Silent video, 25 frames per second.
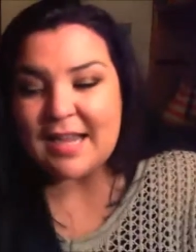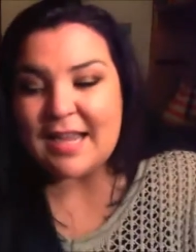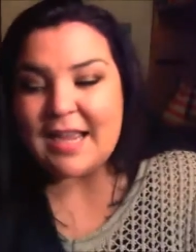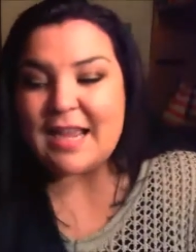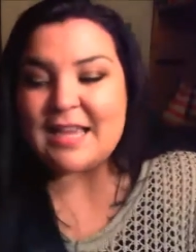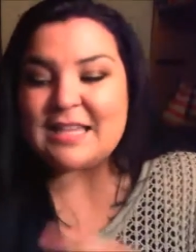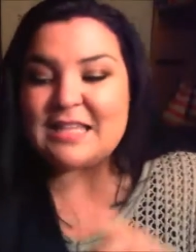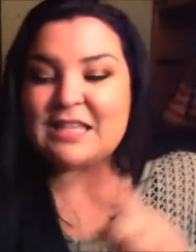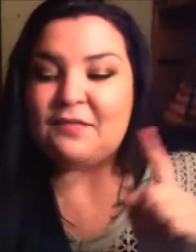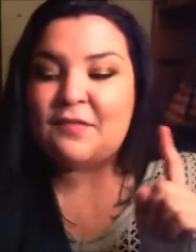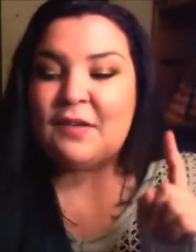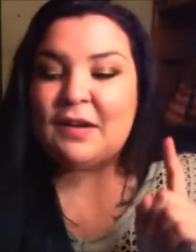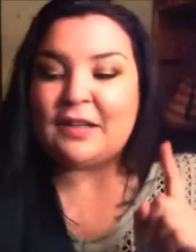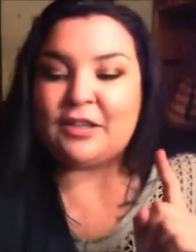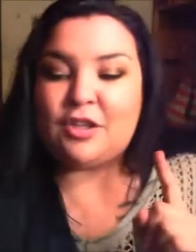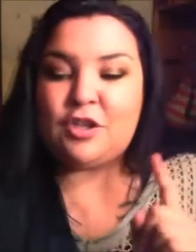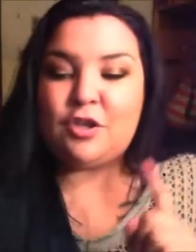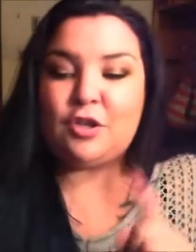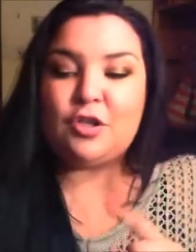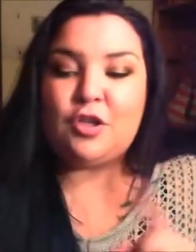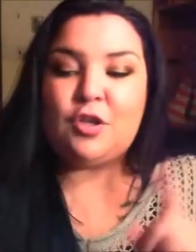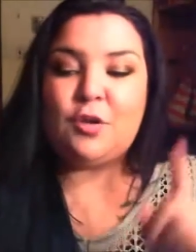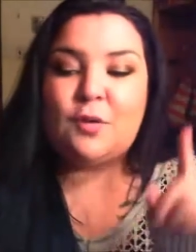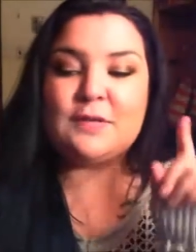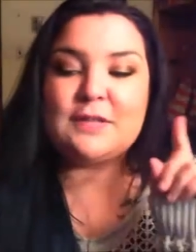is the fact that you
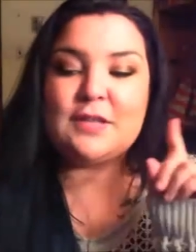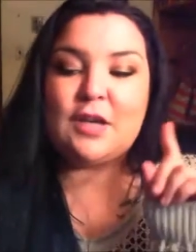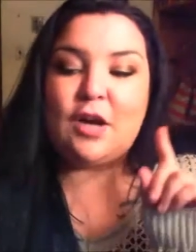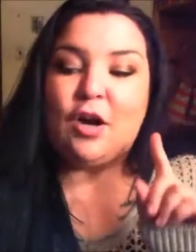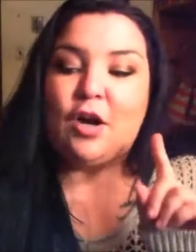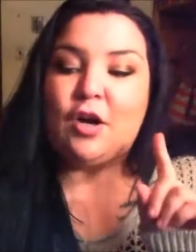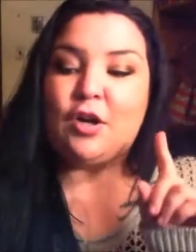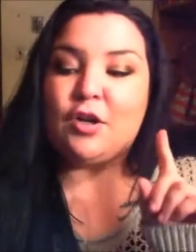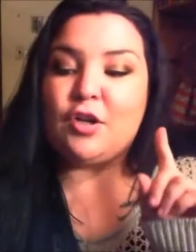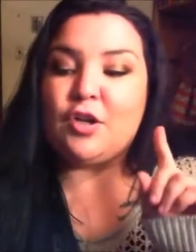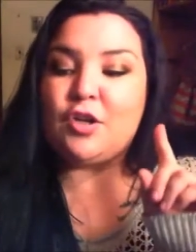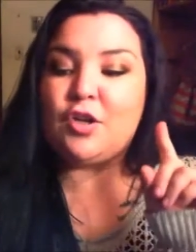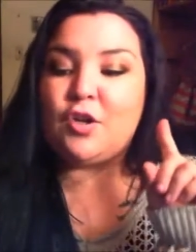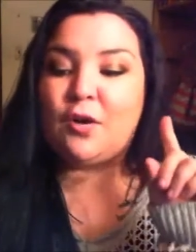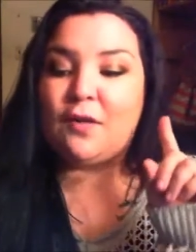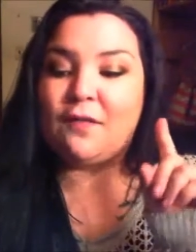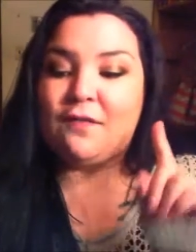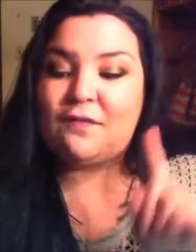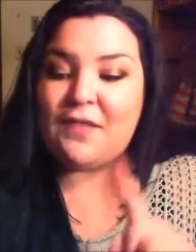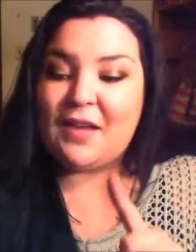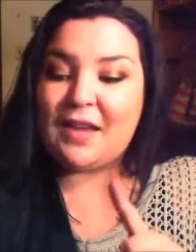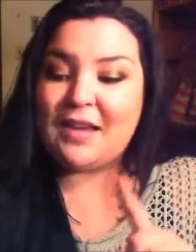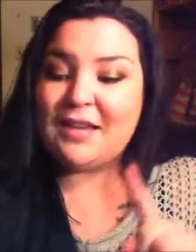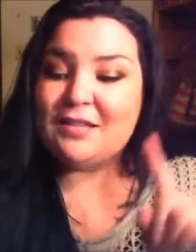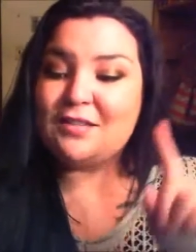can use it on your
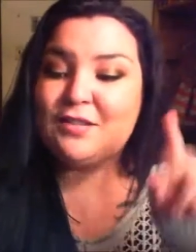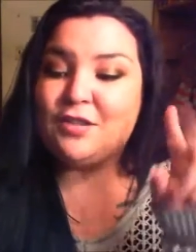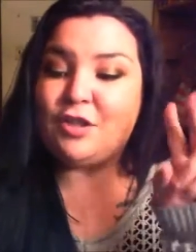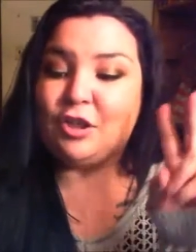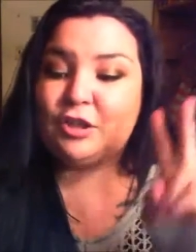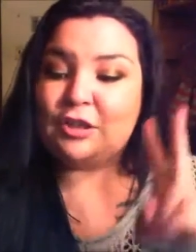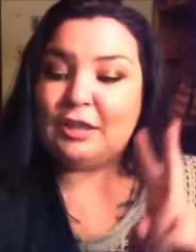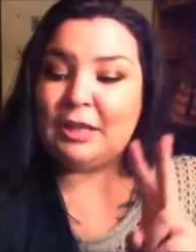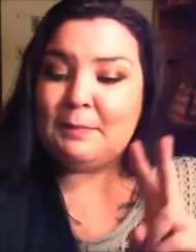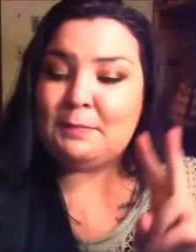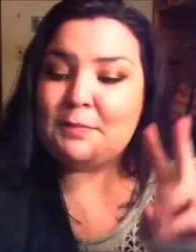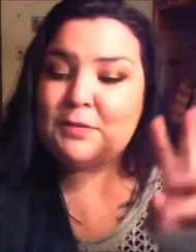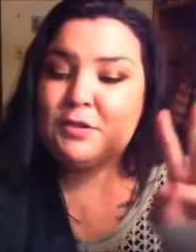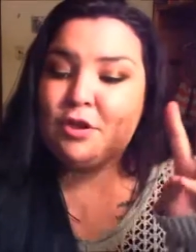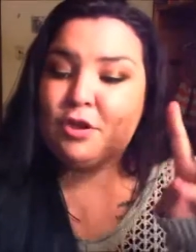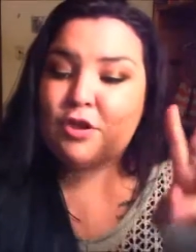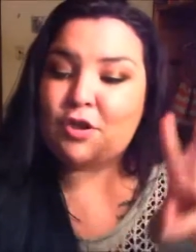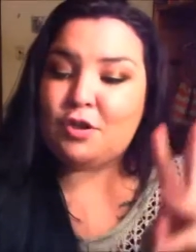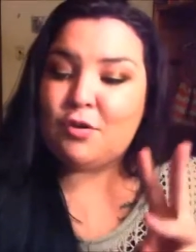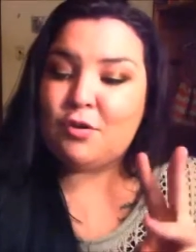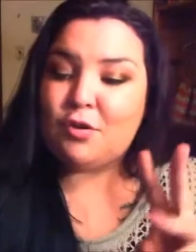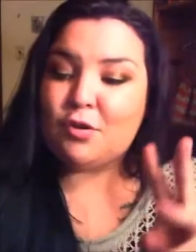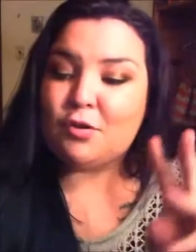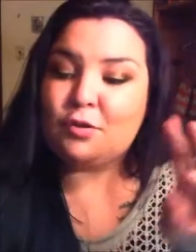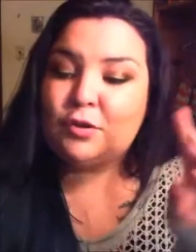face, your lips, your
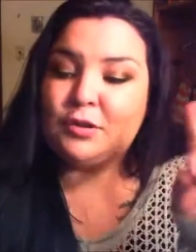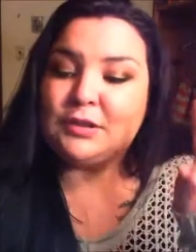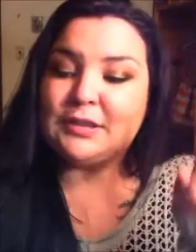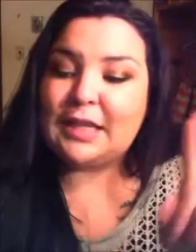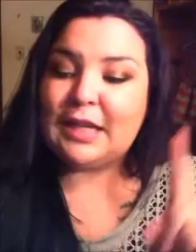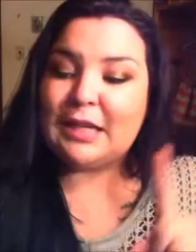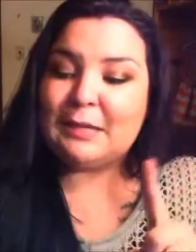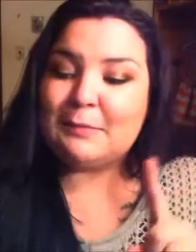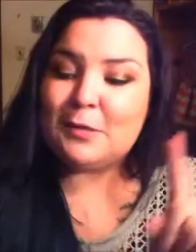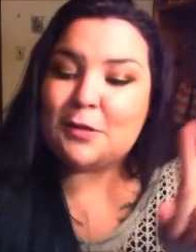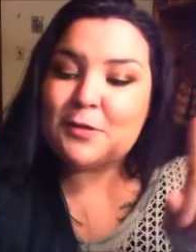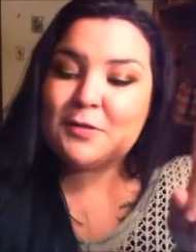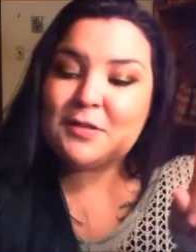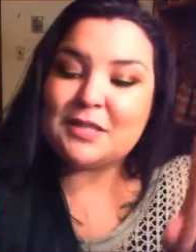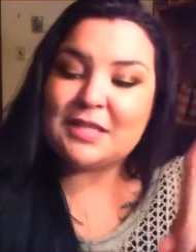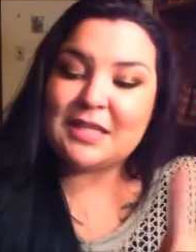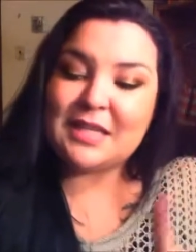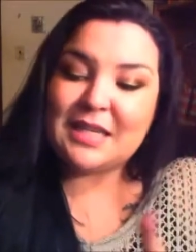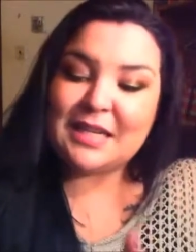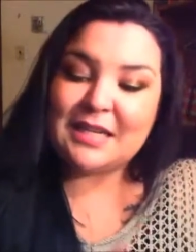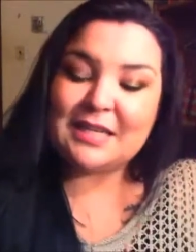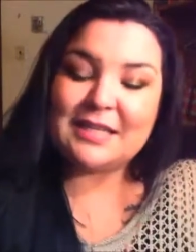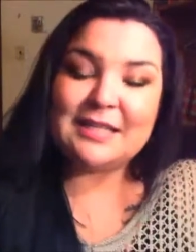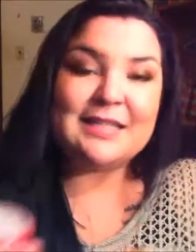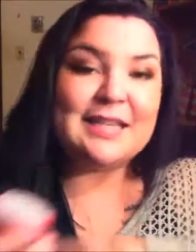cuticles, elbows,
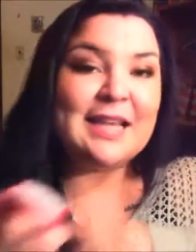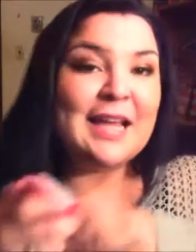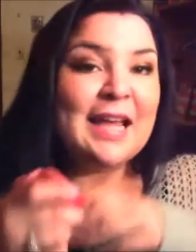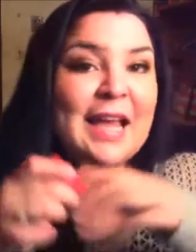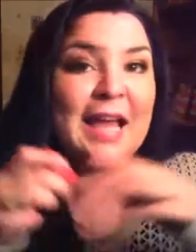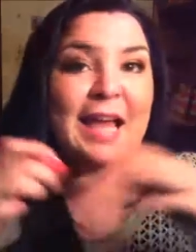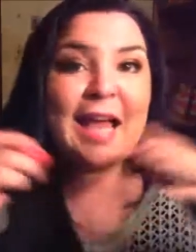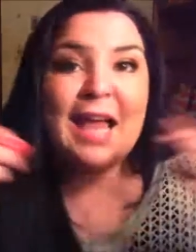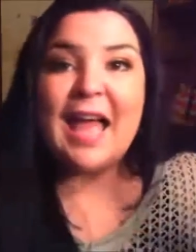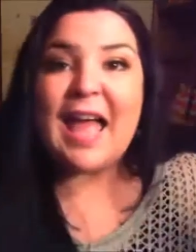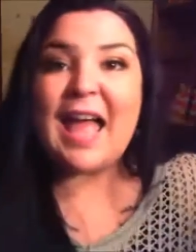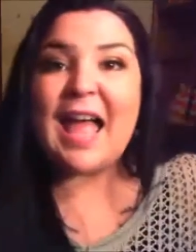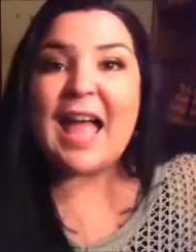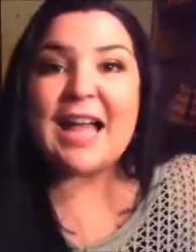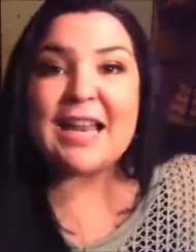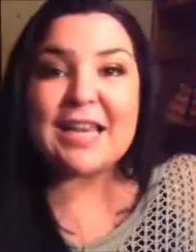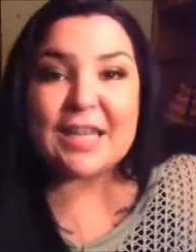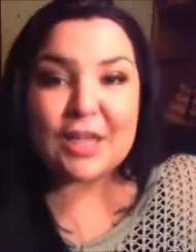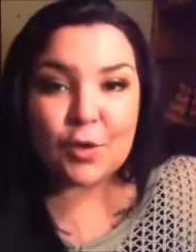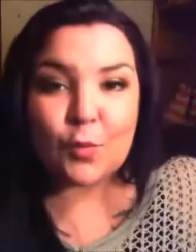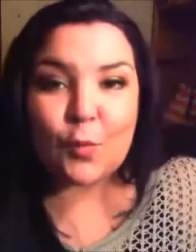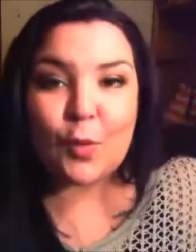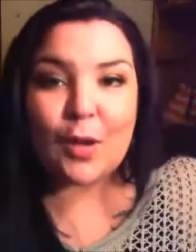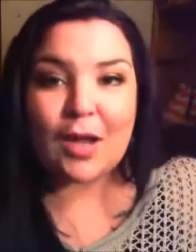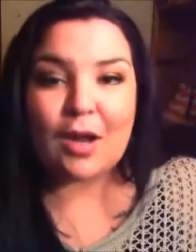knees,
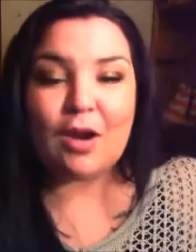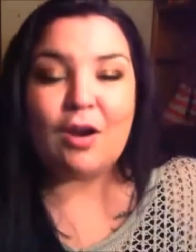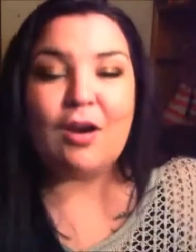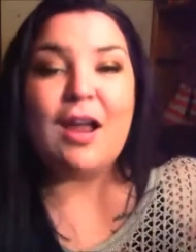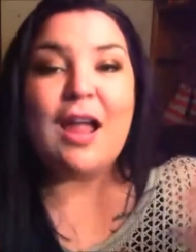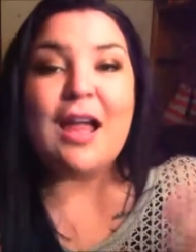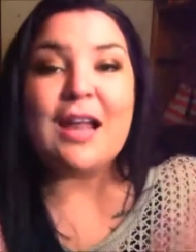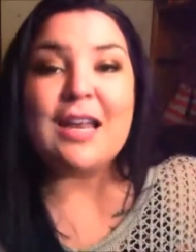anywhere.